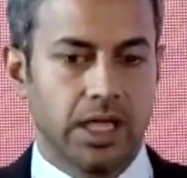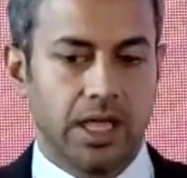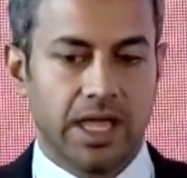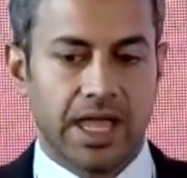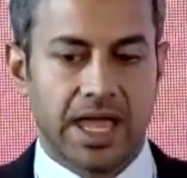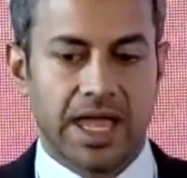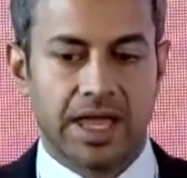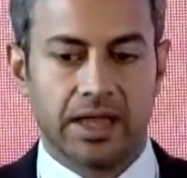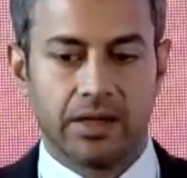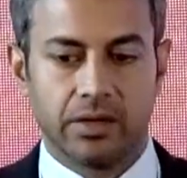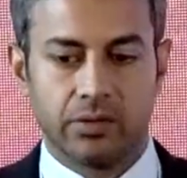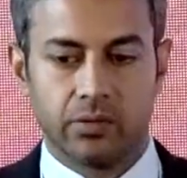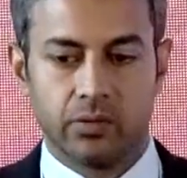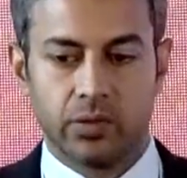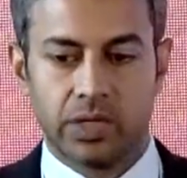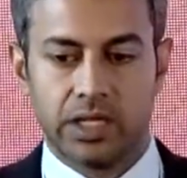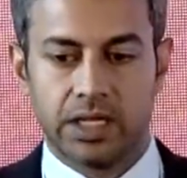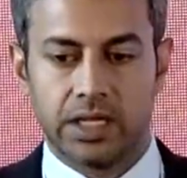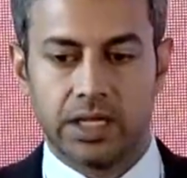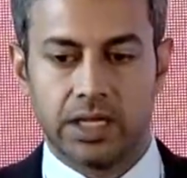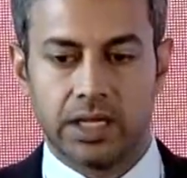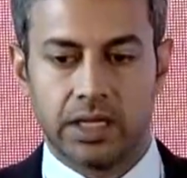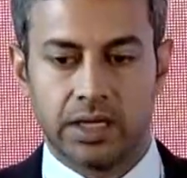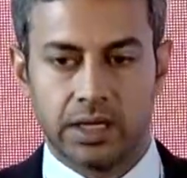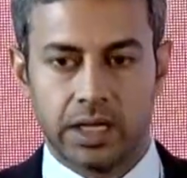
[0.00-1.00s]
And
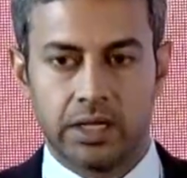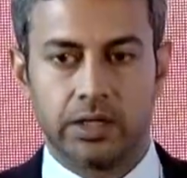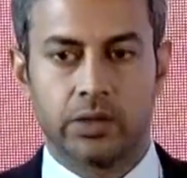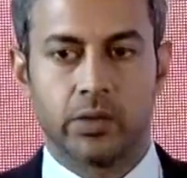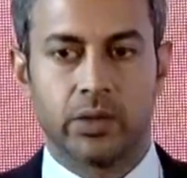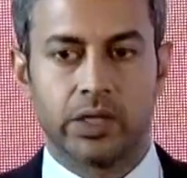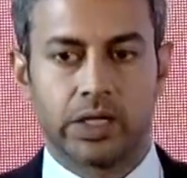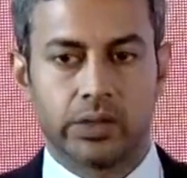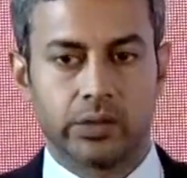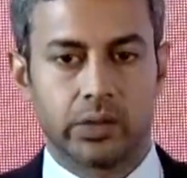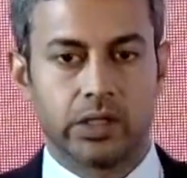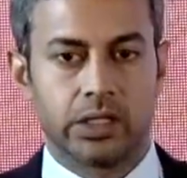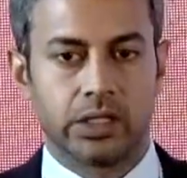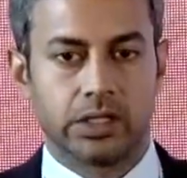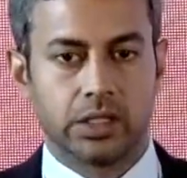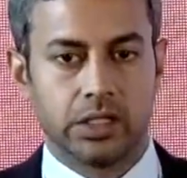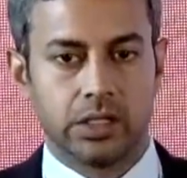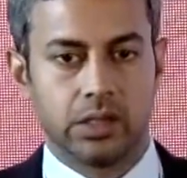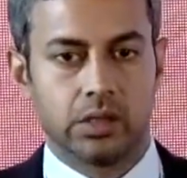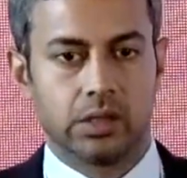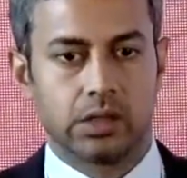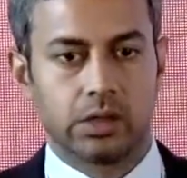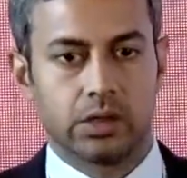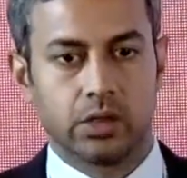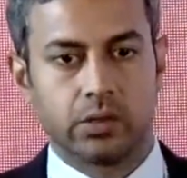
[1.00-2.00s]
in 2023
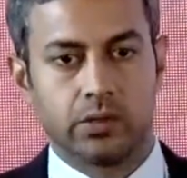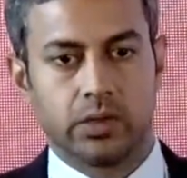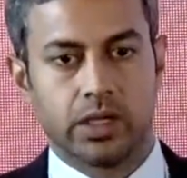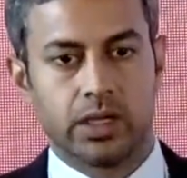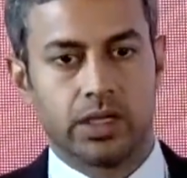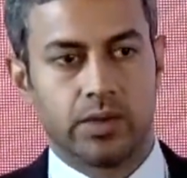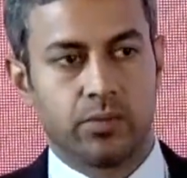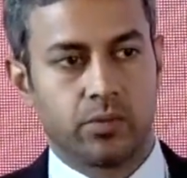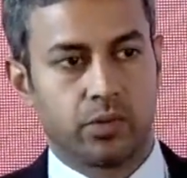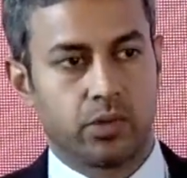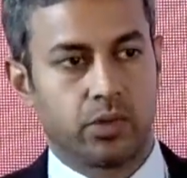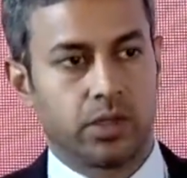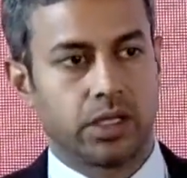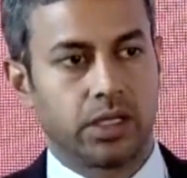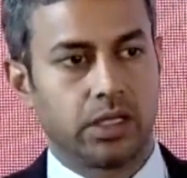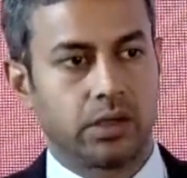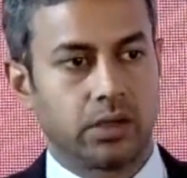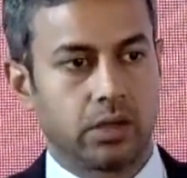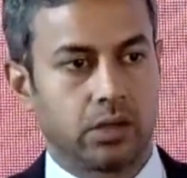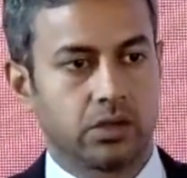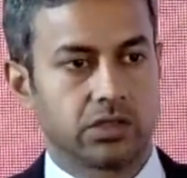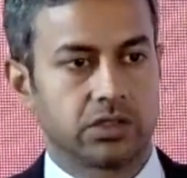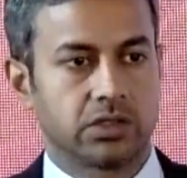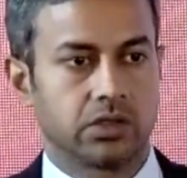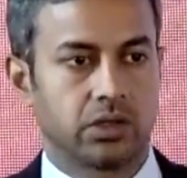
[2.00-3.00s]
also we are importing
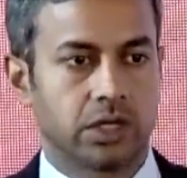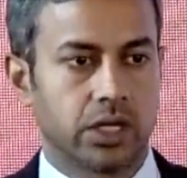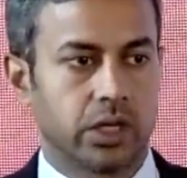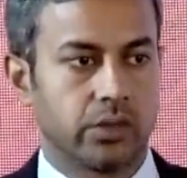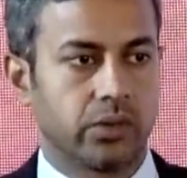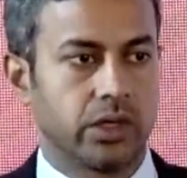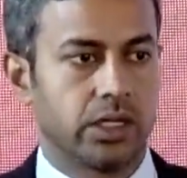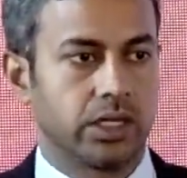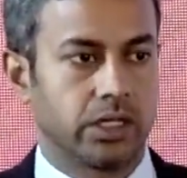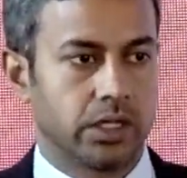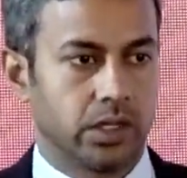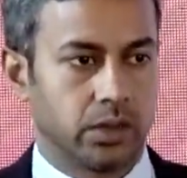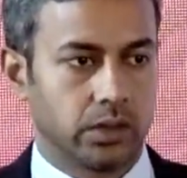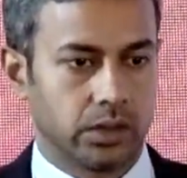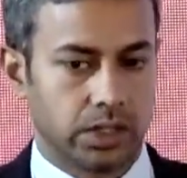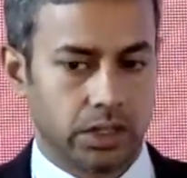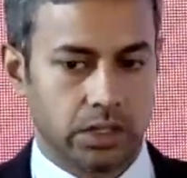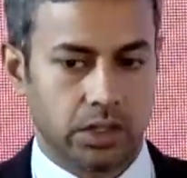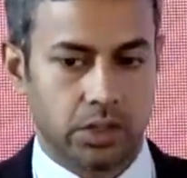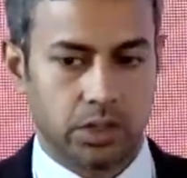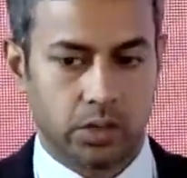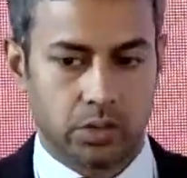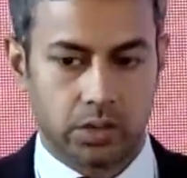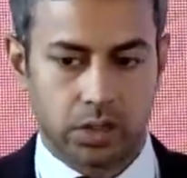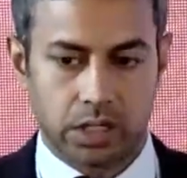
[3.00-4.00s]
close to around 8,000
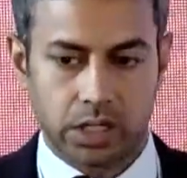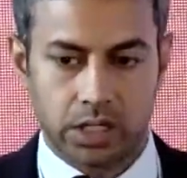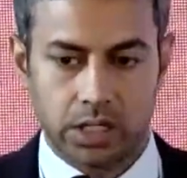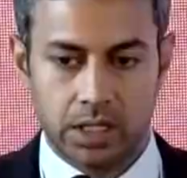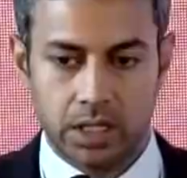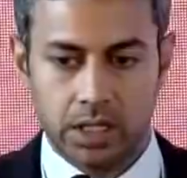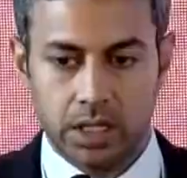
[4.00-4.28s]
crores.